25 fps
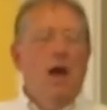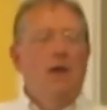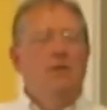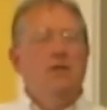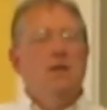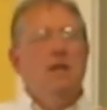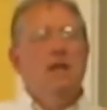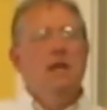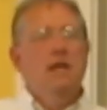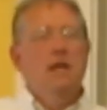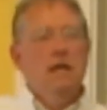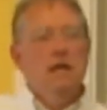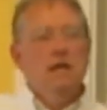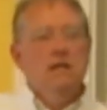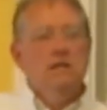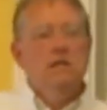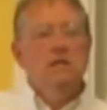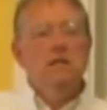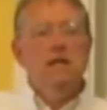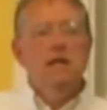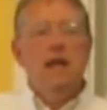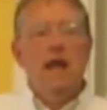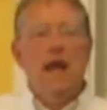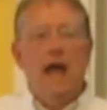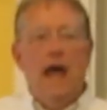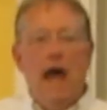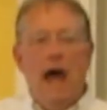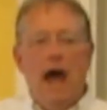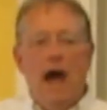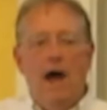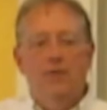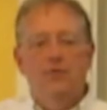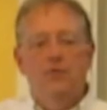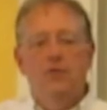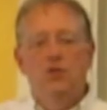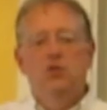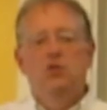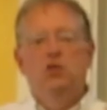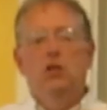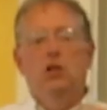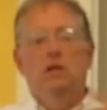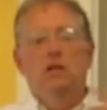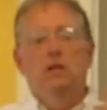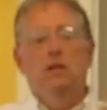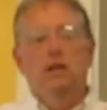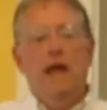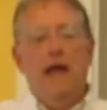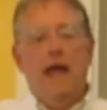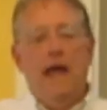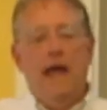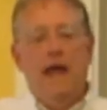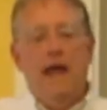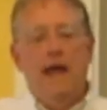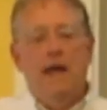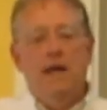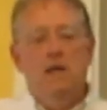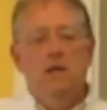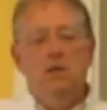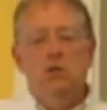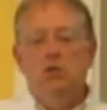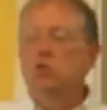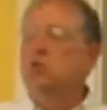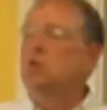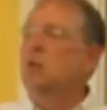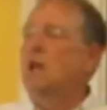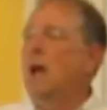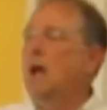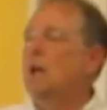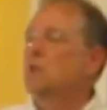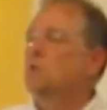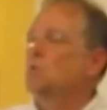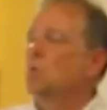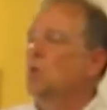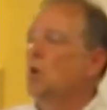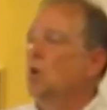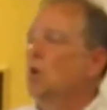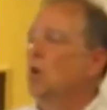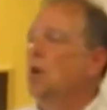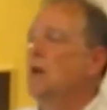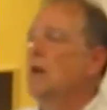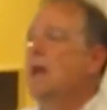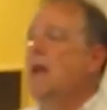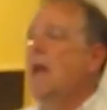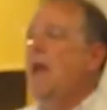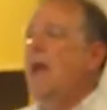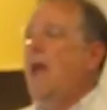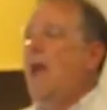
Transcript: And the kids that had the delayed schedule